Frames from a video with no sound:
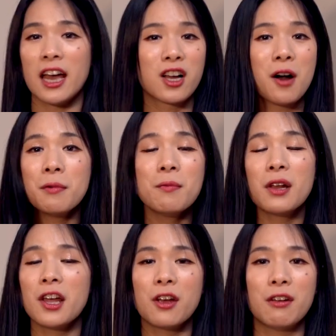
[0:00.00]
and comment
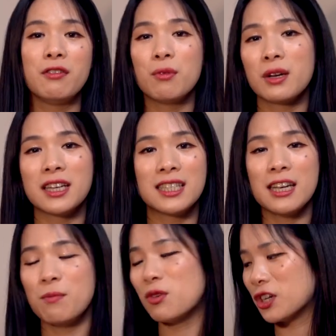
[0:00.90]
below if you want to
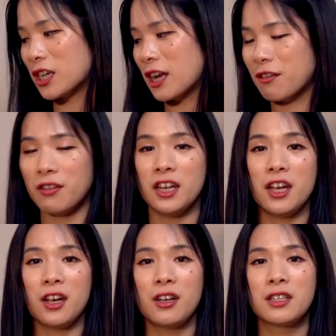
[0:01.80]
see more Chanel
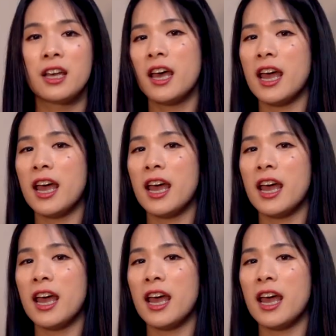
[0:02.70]
videos,